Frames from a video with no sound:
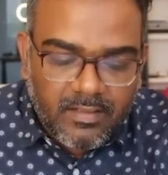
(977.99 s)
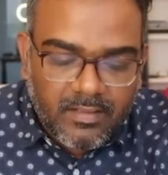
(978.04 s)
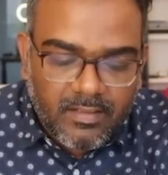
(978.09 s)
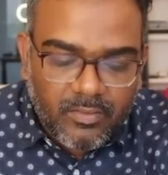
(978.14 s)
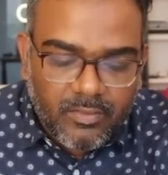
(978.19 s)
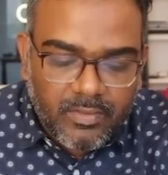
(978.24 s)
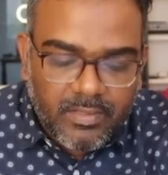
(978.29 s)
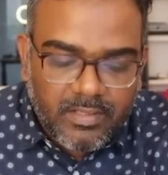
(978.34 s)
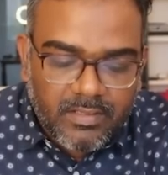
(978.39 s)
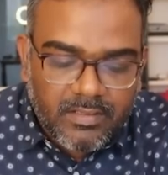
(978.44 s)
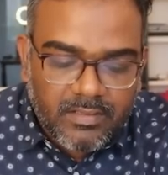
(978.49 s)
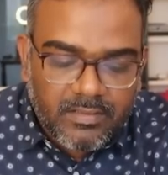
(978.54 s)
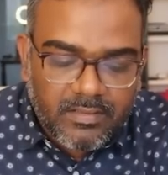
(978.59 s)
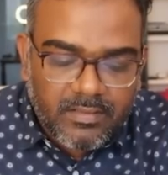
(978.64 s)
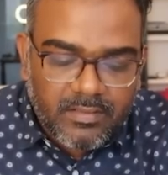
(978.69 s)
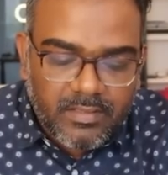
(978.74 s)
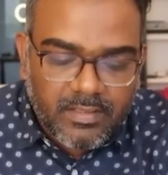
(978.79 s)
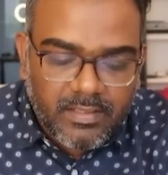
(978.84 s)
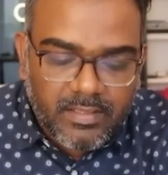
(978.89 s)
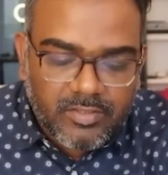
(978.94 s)
Now
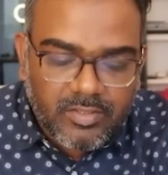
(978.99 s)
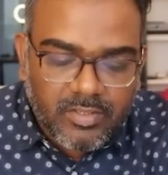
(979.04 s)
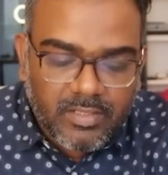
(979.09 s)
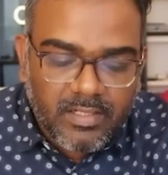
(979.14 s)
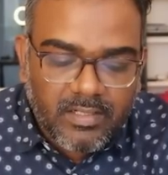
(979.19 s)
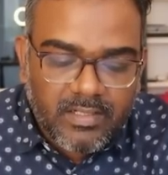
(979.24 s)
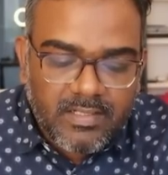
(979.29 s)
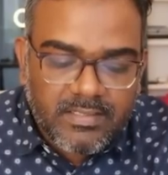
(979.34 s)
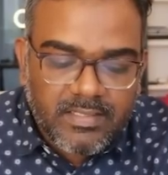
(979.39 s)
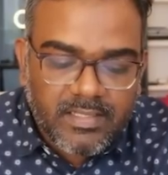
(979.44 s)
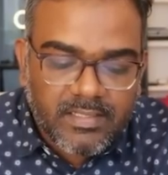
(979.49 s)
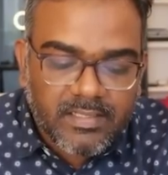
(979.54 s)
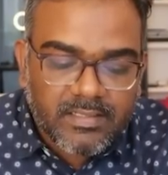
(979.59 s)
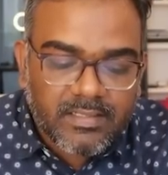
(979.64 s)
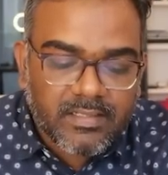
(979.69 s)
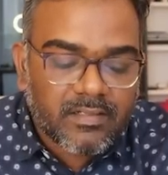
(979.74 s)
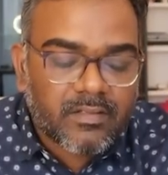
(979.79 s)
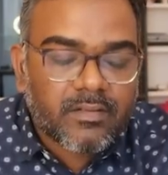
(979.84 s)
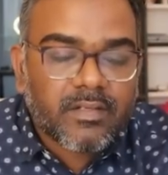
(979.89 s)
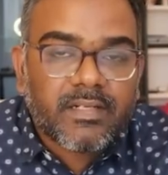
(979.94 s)
here it should clearly say that
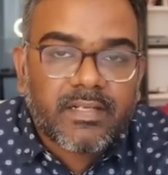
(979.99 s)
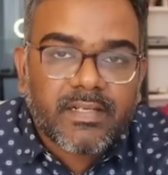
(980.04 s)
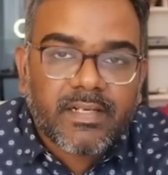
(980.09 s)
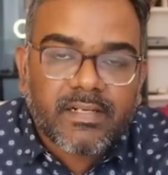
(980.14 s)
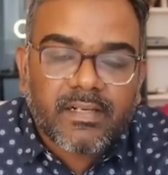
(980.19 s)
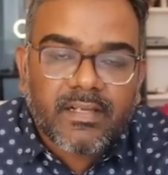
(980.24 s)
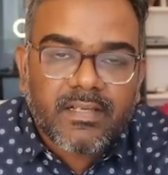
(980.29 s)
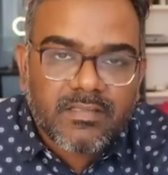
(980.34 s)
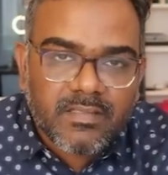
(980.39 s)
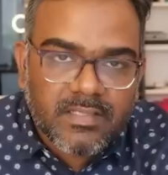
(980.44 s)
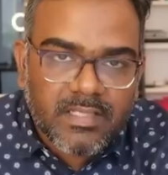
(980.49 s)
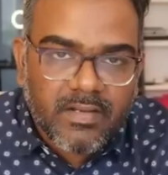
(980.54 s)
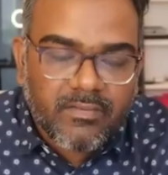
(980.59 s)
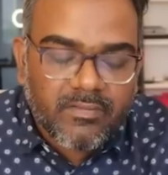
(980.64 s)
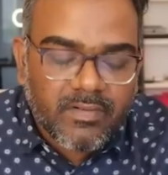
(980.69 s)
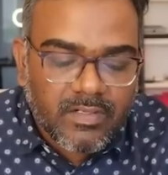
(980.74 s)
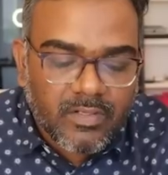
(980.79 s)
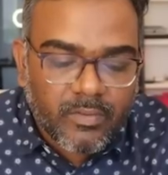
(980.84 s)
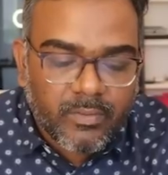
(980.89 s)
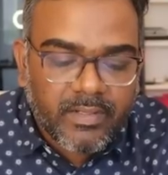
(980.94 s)
the indicator has
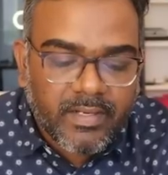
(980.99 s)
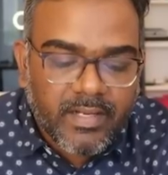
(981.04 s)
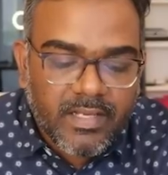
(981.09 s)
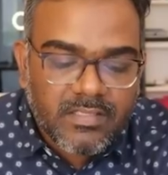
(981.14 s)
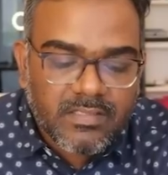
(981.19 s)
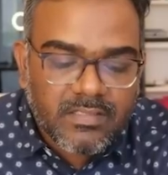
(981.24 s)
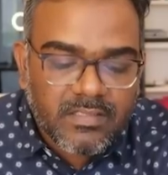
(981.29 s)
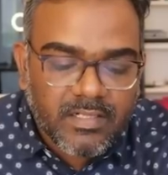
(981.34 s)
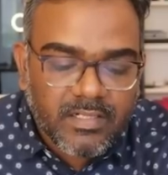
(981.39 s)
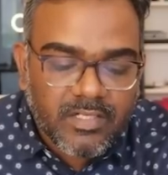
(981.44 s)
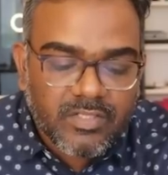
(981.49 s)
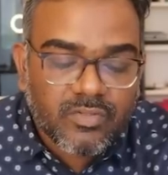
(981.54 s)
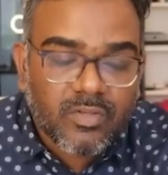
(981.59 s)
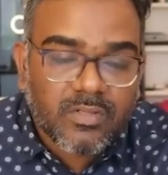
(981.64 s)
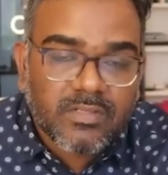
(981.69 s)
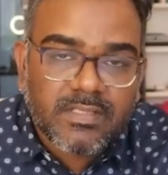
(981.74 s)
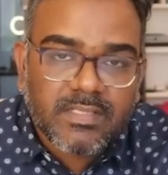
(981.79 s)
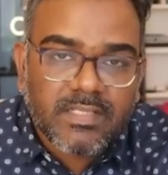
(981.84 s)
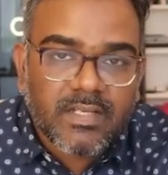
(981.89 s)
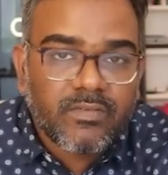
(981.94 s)
saved. Now in case it is
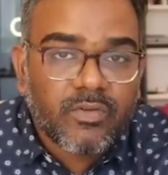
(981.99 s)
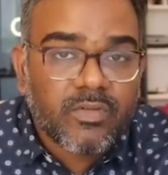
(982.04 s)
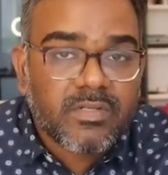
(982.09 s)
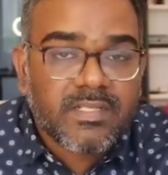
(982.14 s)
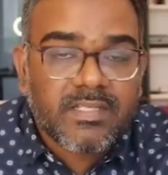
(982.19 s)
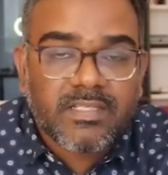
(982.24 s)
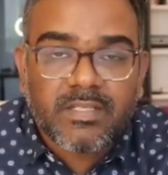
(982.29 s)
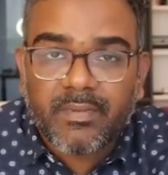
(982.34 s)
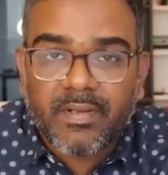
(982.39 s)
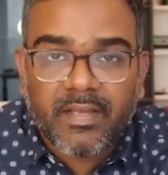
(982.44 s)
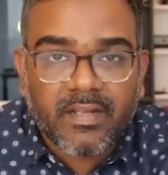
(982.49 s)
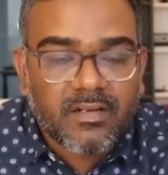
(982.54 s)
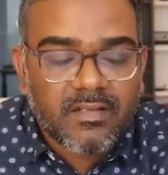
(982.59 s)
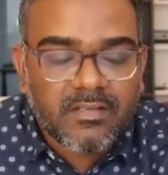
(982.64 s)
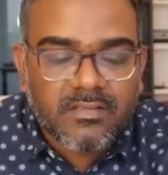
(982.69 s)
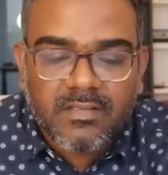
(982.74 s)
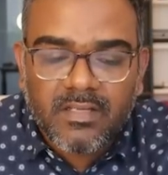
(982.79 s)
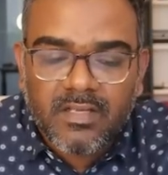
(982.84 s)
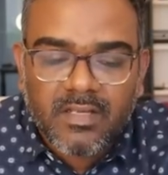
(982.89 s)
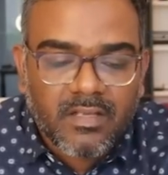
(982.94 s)
not saved, you'll see some
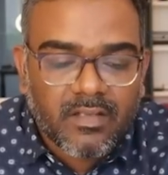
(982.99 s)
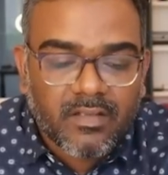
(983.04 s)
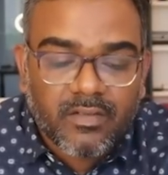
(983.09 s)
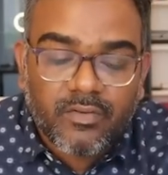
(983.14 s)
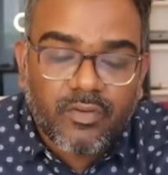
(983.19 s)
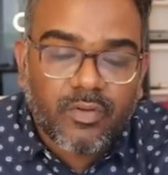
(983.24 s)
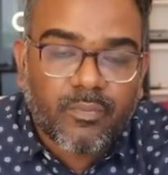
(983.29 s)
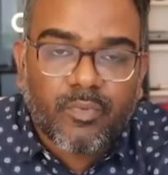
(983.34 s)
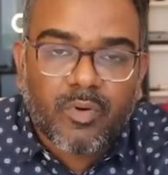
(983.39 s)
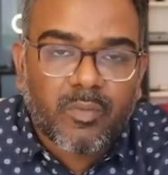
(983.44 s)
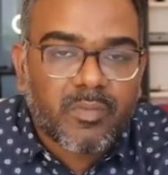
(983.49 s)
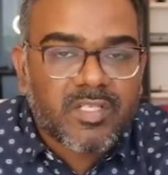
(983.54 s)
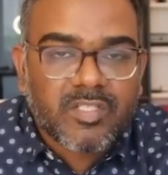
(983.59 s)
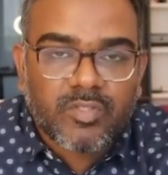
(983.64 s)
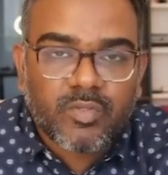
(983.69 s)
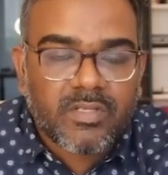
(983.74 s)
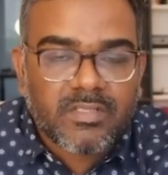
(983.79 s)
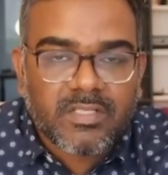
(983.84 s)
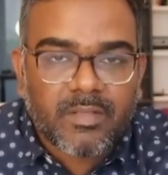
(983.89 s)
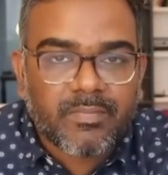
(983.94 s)
errors. You're probably just
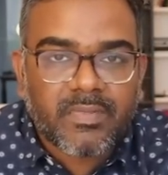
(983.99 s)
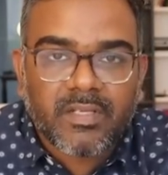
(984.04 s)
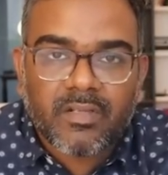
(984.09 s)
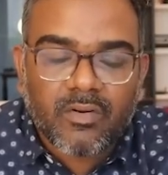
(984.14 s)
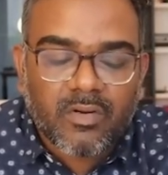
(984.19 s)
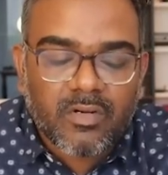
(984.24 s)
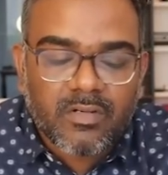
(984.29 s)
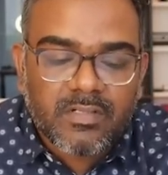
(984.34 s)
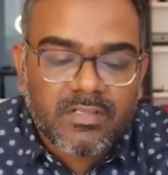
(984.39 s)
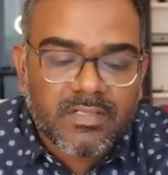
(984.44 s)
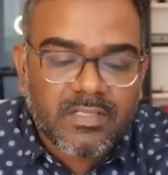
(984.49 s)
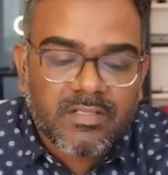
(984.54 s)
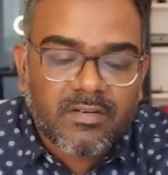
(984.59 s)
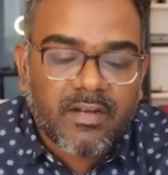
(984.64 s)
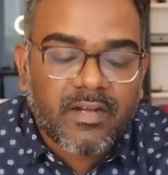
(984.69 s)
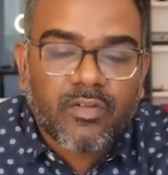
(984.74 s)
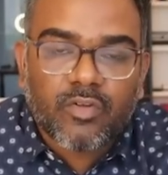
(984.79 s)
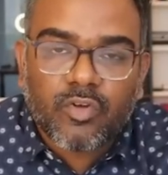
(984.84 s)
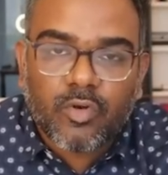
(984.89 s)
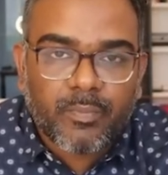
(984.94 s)
doing something wrong. Just
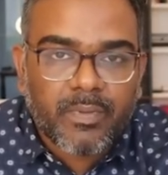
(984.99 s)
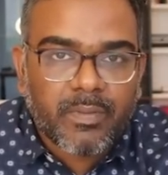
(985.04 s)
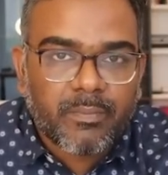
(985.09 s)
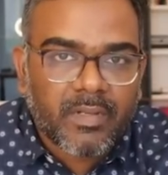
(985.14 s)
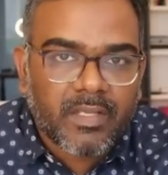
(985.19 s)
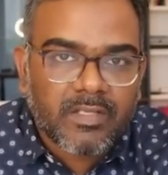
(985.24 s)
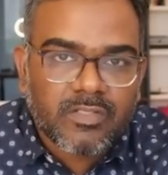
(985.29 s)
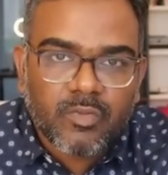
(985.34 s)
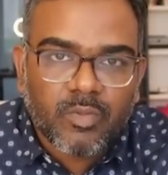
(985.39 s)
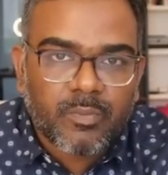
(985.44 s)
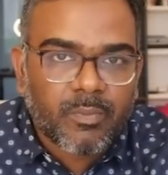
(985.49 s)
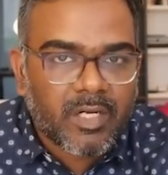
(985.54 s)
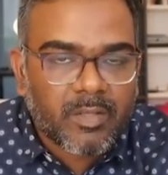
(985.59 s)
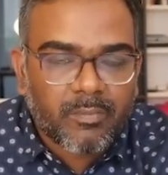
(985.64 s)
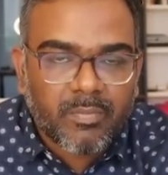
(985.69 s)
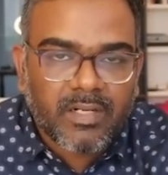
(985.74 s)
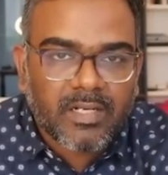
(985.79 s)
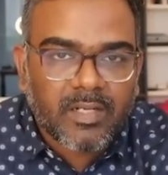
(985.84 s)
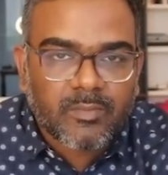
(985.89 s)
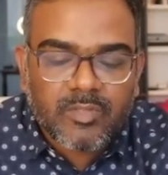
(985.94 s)
try to copy paste, do it
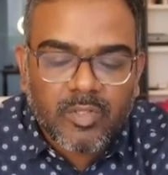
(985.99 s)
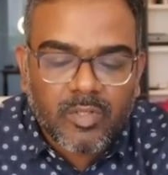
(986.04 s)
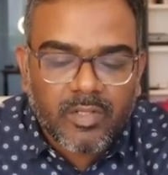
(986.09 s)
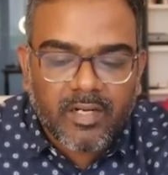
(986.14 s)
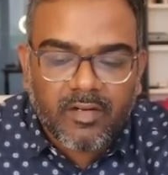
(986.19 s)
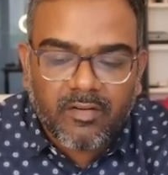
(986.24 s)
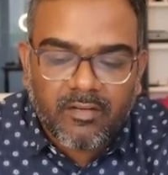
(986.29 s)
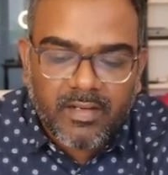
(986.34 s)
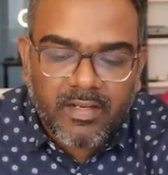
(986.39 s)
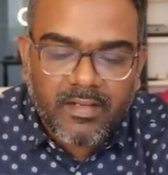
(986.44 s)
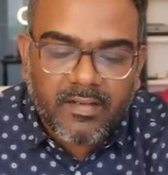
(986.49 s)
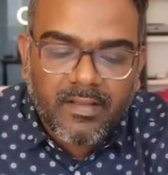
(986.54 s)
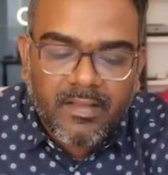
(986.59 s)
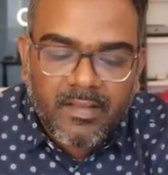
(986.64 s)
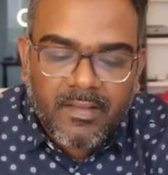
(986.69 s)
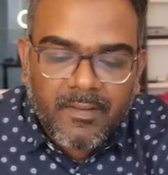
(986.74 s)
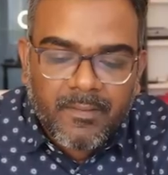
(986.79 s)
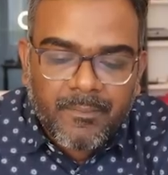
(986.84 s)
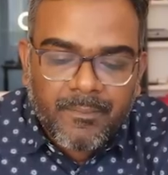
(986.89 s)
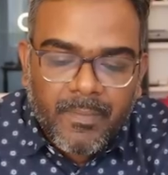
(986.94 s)
multiple times and you'll get it right.
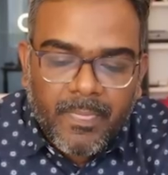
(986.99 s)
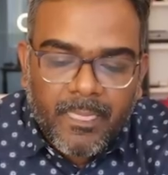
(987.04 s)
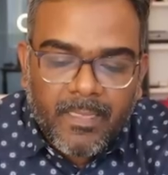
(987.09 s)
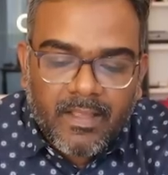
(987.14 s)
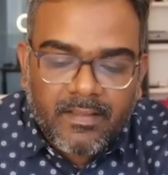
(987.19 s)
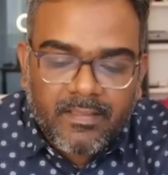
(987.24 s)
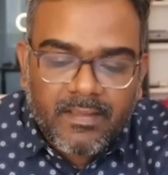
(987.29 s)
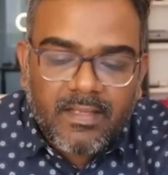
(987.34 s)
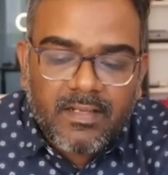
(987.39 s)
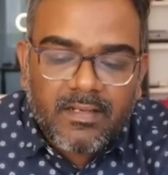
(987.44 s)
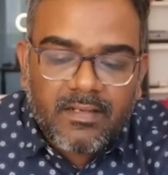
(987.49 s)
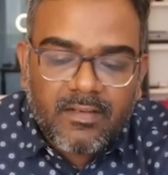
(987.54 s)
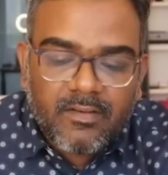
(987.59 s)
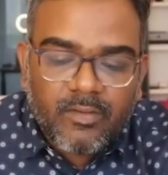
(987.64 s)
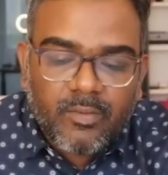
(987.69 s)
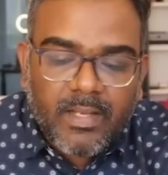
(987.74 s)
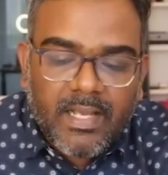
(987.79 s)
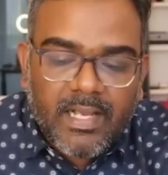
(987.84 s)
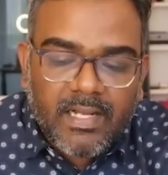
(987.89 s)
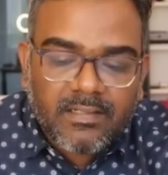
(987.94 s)
And then
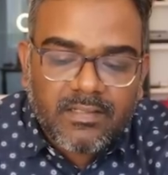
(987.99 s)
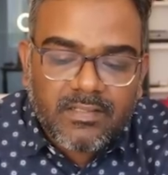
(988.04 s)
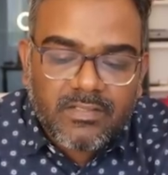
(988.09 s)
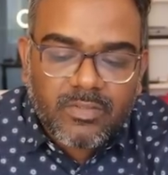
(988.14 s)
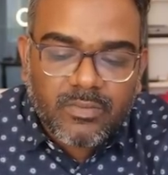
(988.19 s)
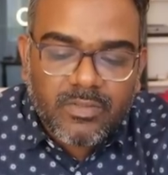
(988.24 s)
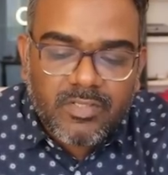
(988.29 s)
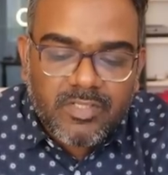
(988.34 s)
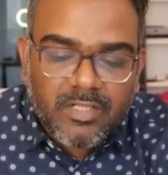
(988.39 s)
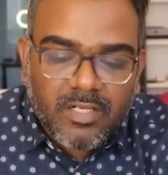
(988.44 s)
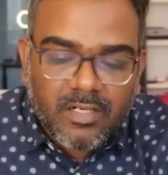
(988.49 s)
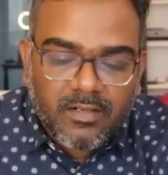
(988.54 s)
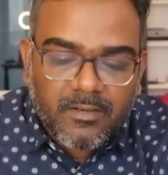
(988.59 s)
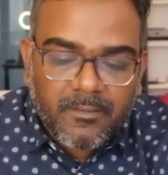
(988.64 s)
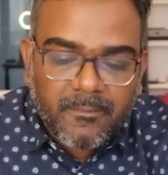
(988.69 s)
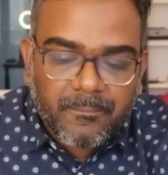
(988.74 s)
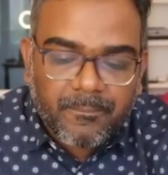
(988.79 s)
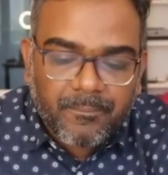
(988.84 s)
you add this to the chart,